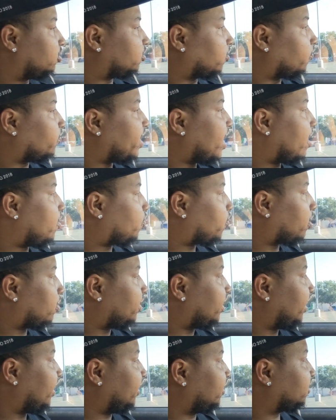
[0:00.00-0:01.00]
So now we're
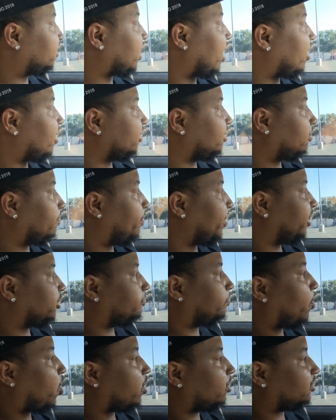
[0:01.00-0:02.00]
on the inside. The
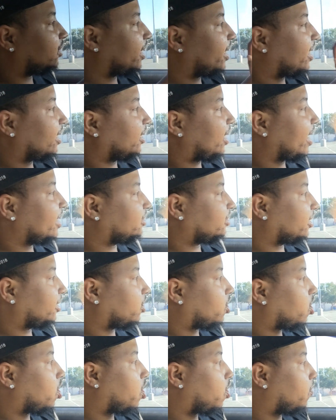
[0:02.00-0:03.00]
best part that I like,
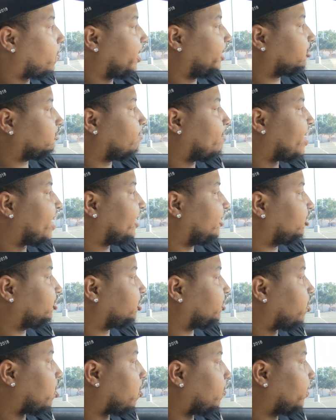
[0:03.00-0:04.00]
that I always
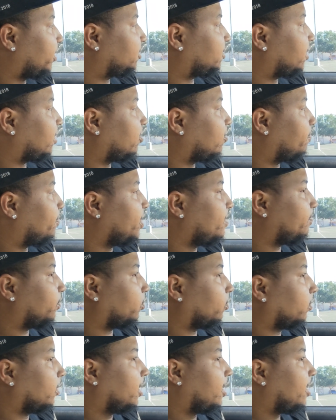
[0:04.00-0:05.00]
manage and always tell
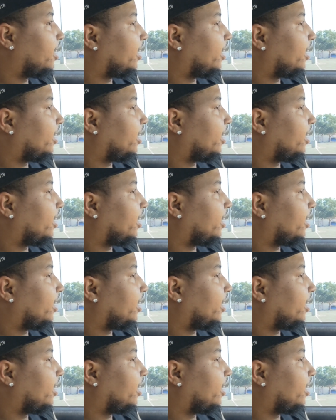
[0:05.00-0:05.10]
people,